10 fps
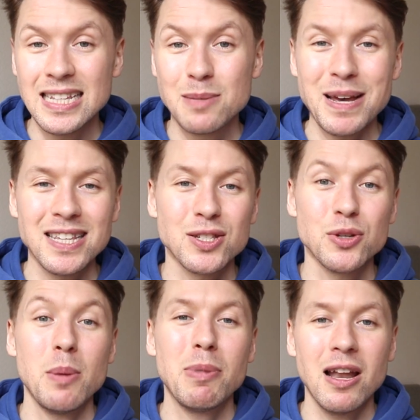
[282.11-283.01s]
It's best
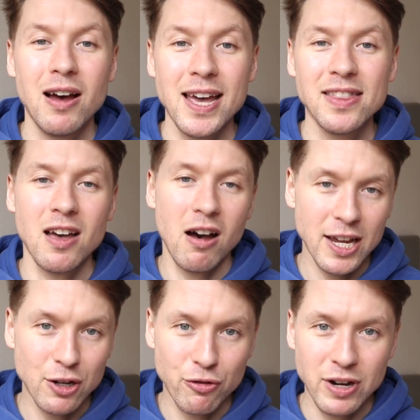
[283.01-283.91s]
to apply the
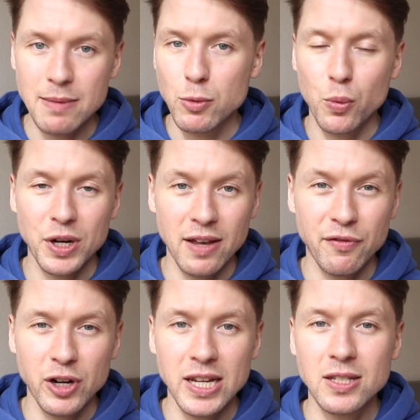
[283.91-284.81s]
eye cream or
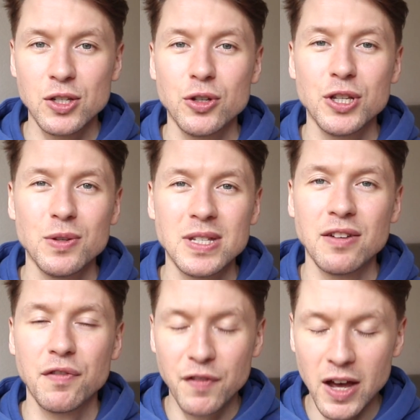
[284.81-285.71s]
whatever it is you're
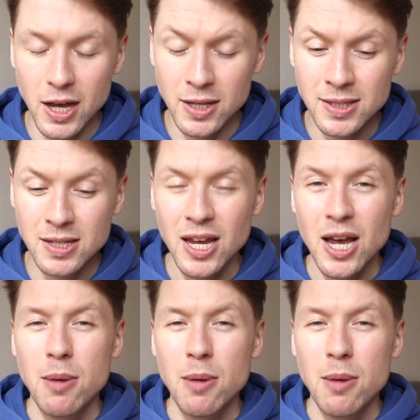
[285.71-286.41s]
using first,